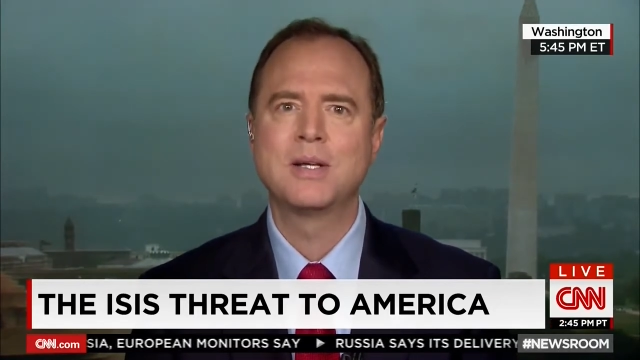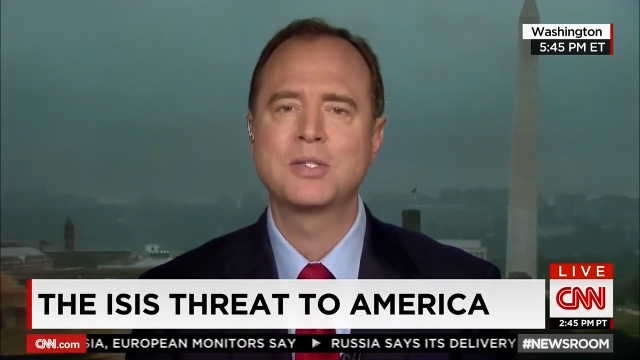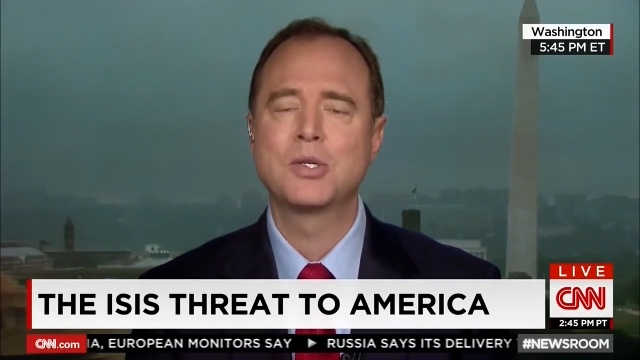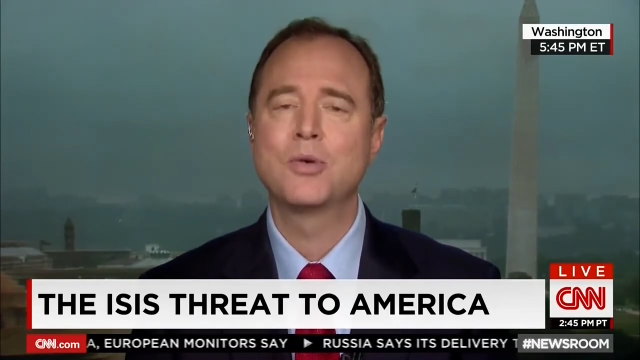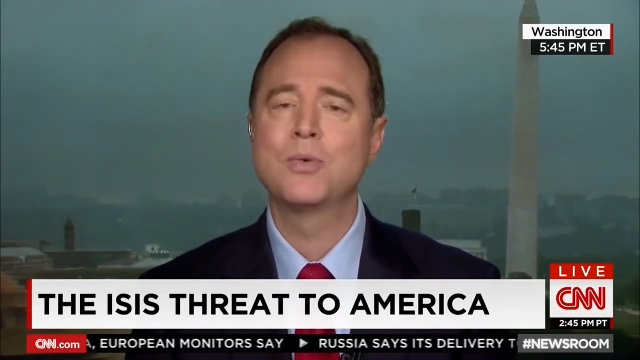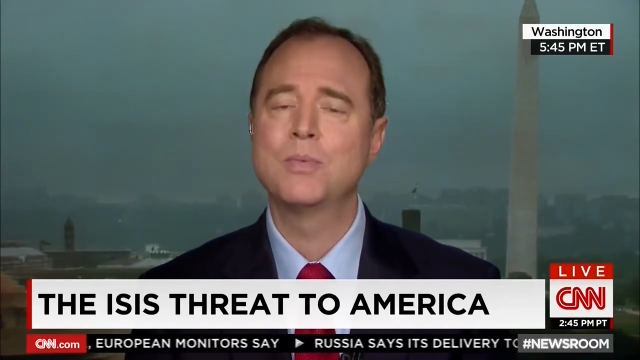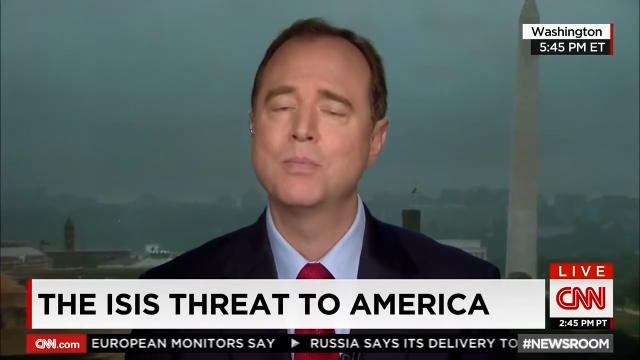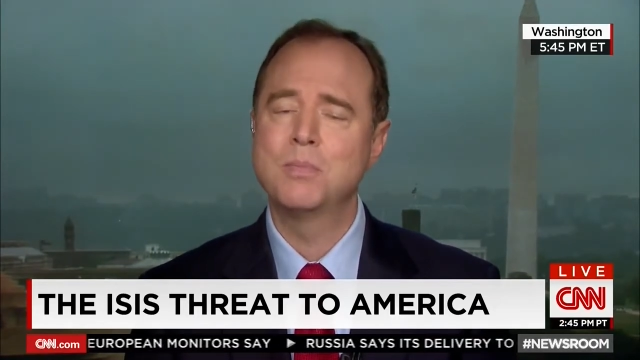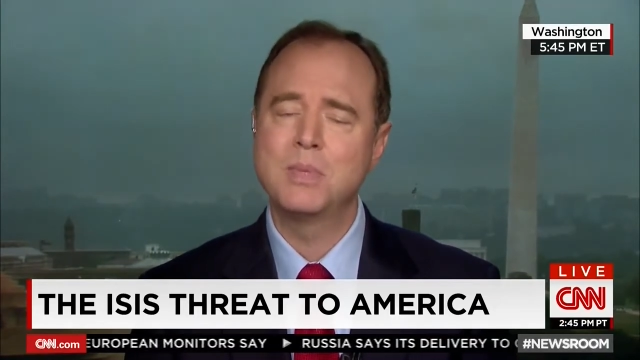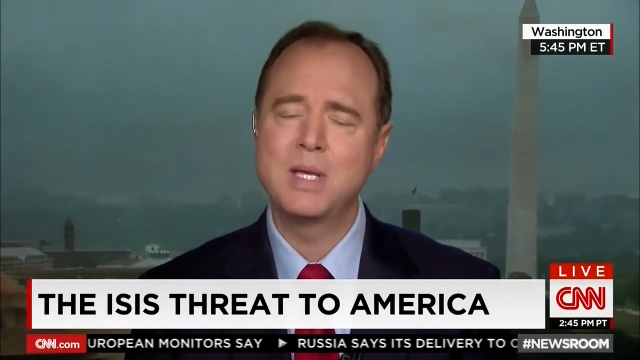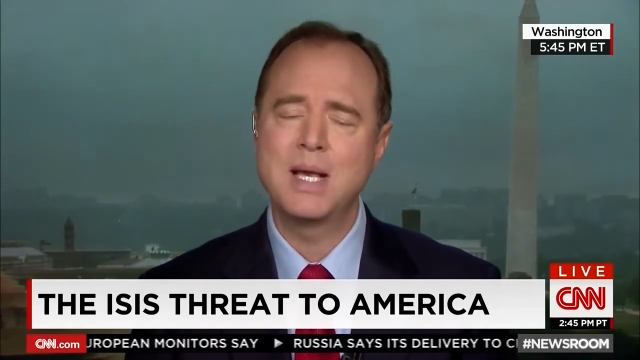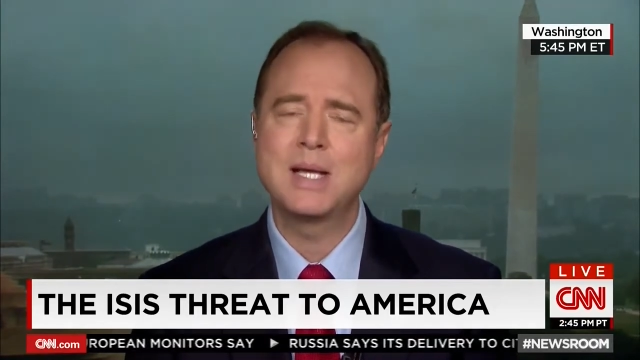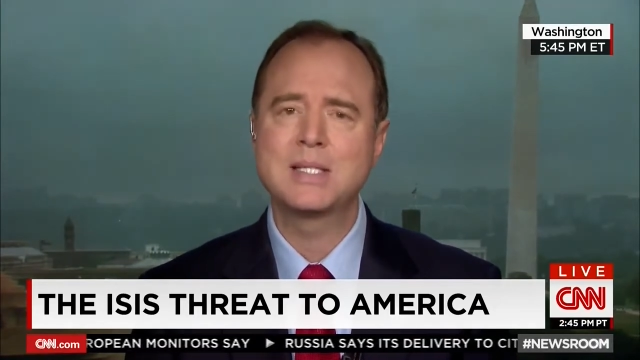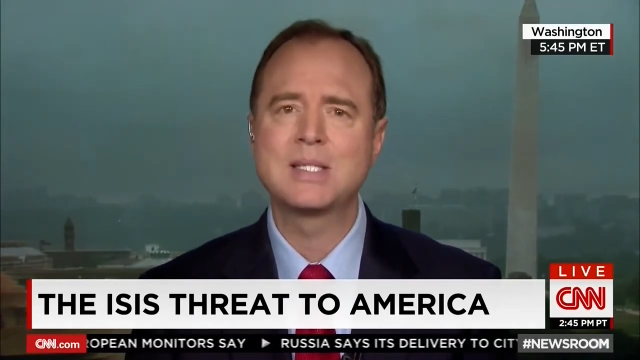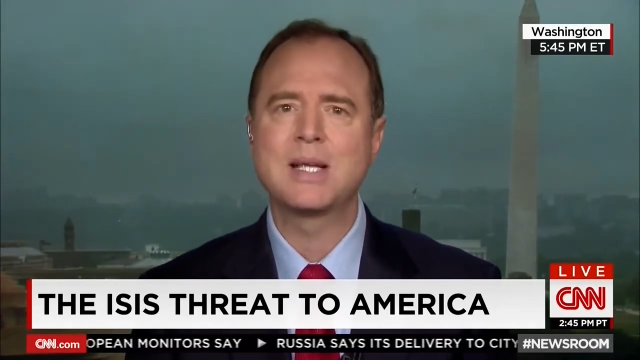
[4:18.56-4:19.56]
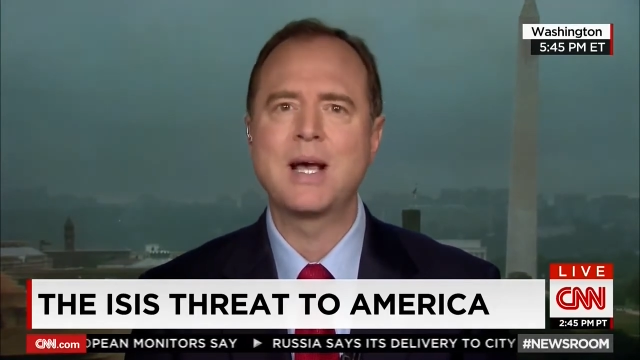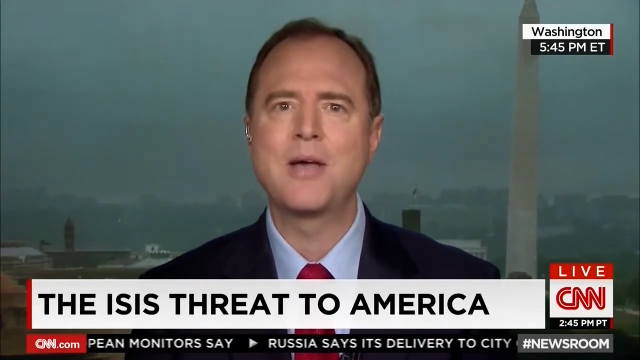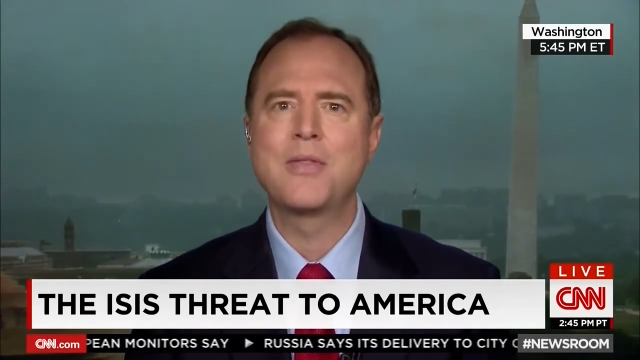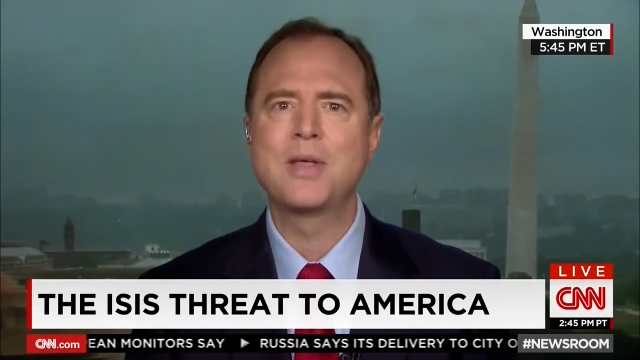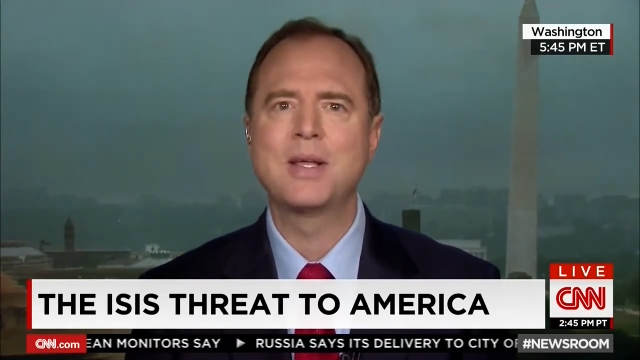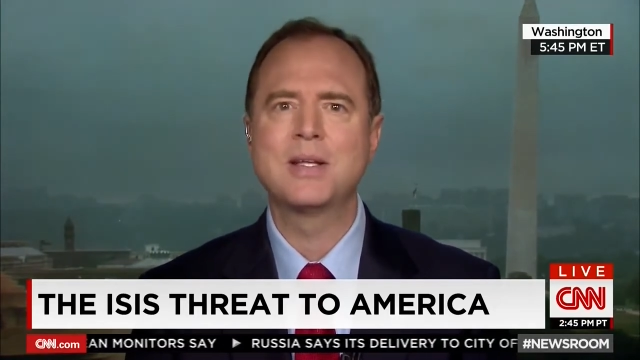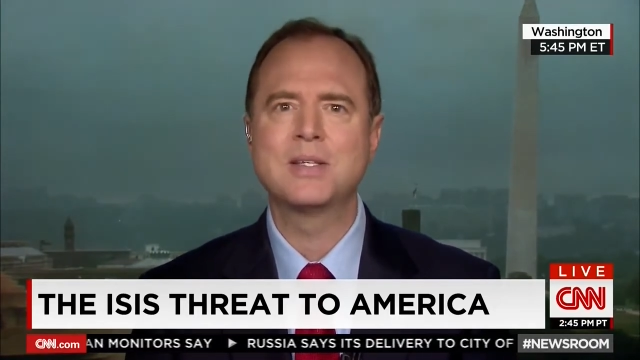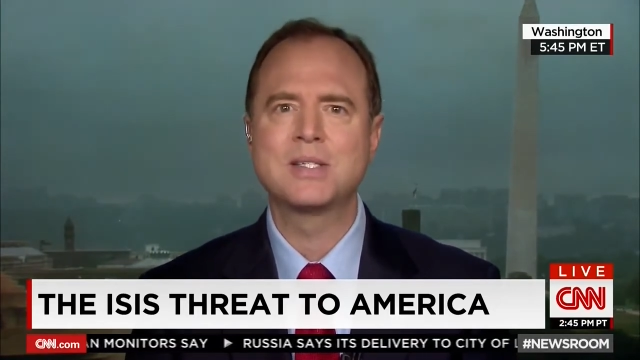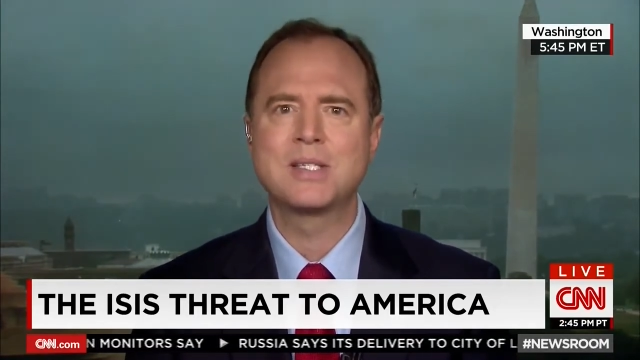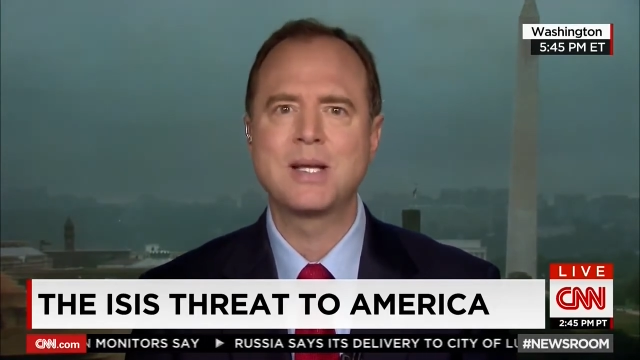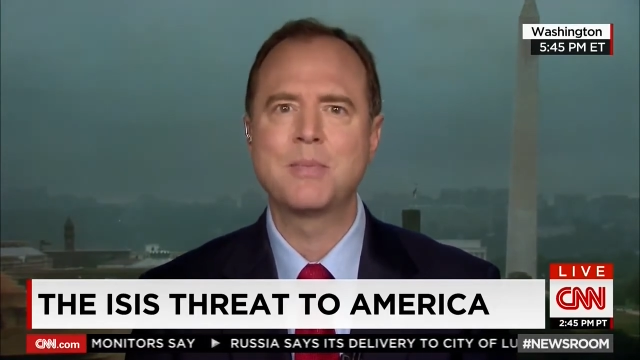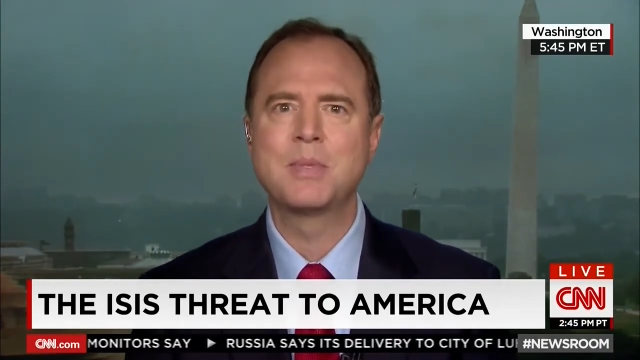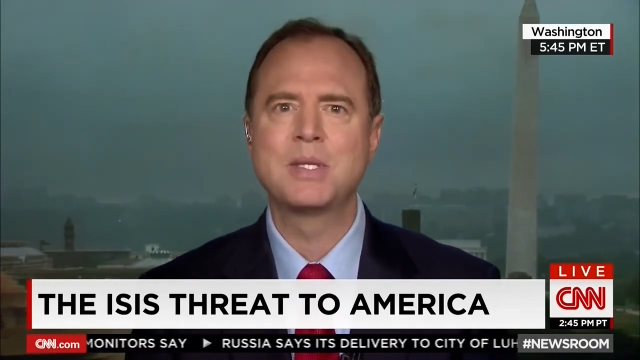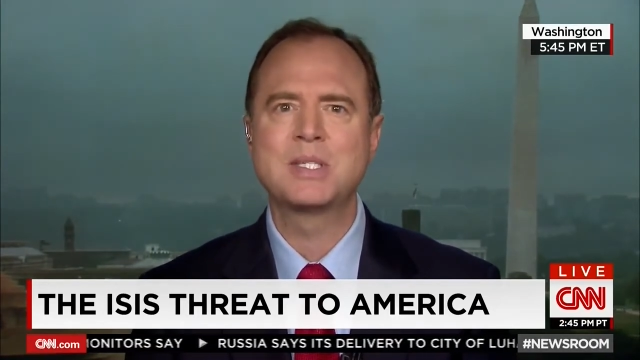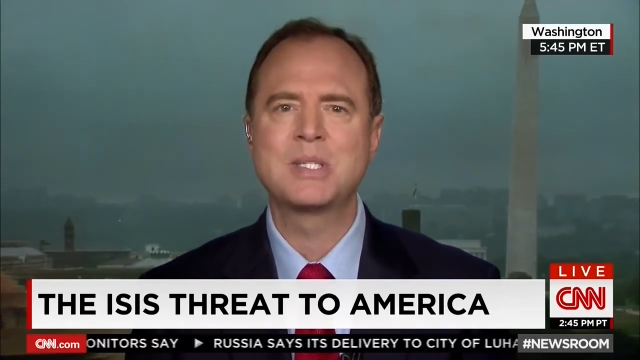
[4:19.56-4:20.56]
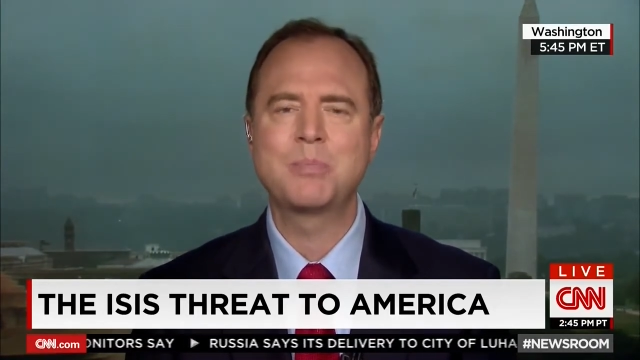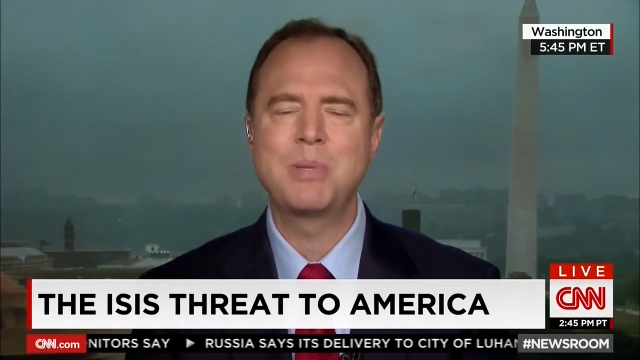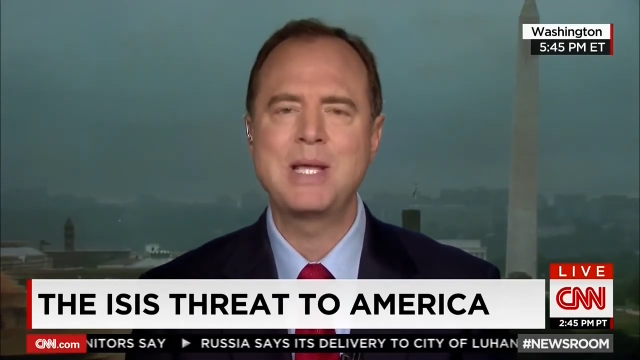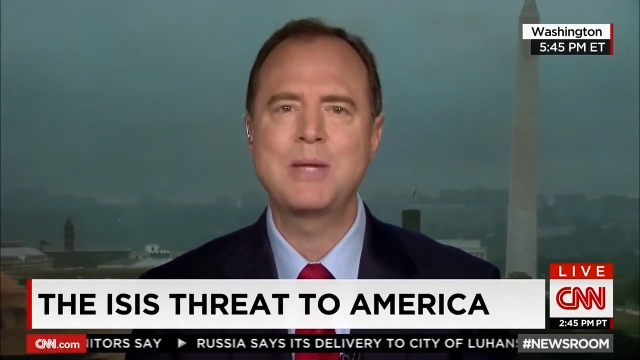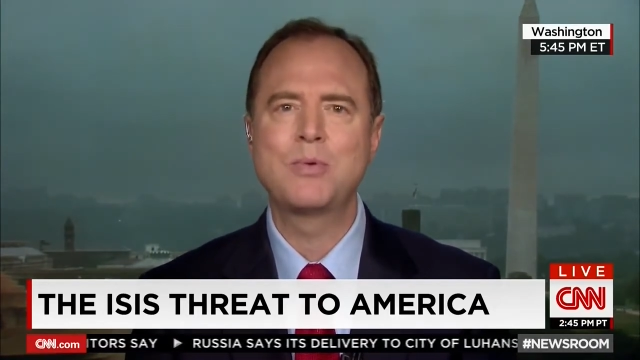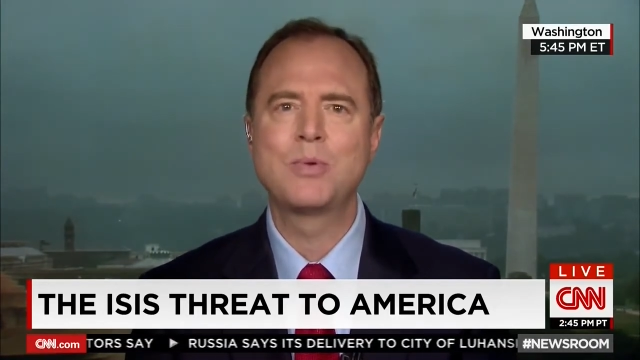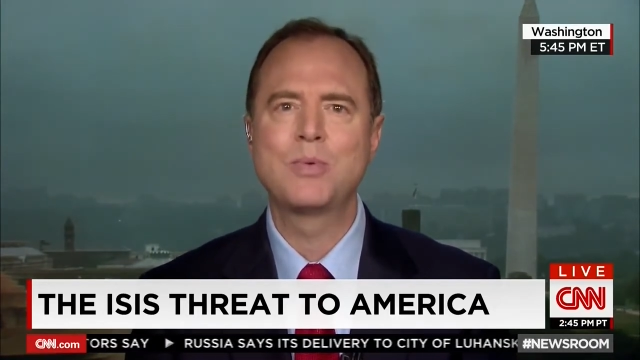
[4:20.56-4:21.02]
so, yes, I think some of the speed